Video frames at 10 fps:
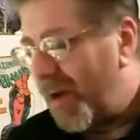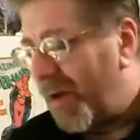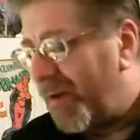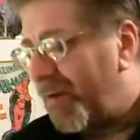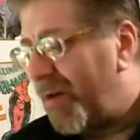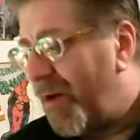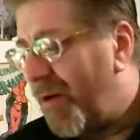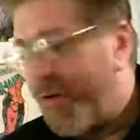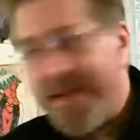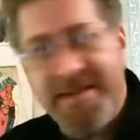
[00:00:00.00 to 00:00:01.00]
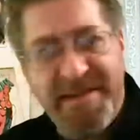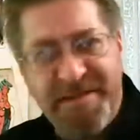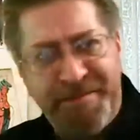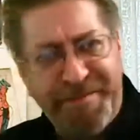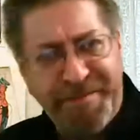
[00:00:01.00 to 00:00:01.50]

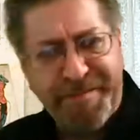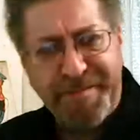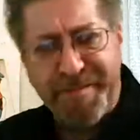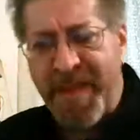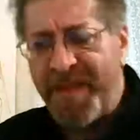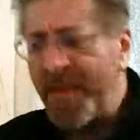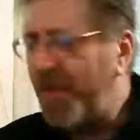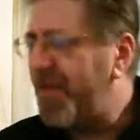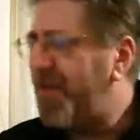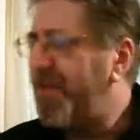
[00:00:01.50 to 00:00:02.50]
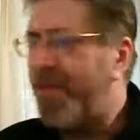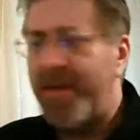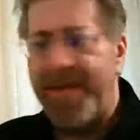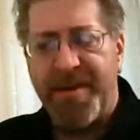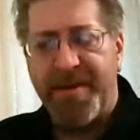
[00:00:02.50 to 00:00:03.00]
artists, the only
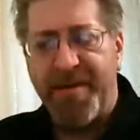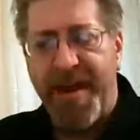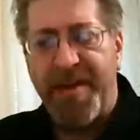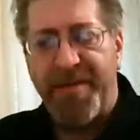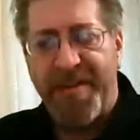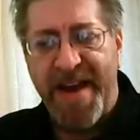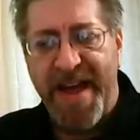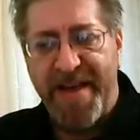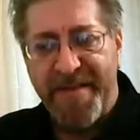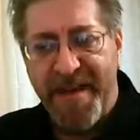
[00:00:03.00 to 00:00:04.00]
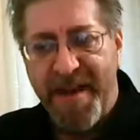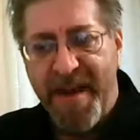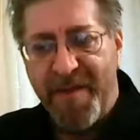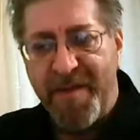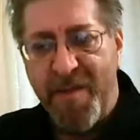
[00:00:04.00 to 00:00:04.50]
two creators that I have
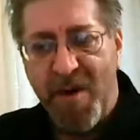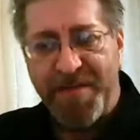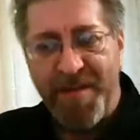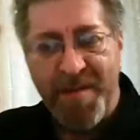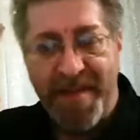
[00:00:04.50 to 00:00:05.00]
remarks from.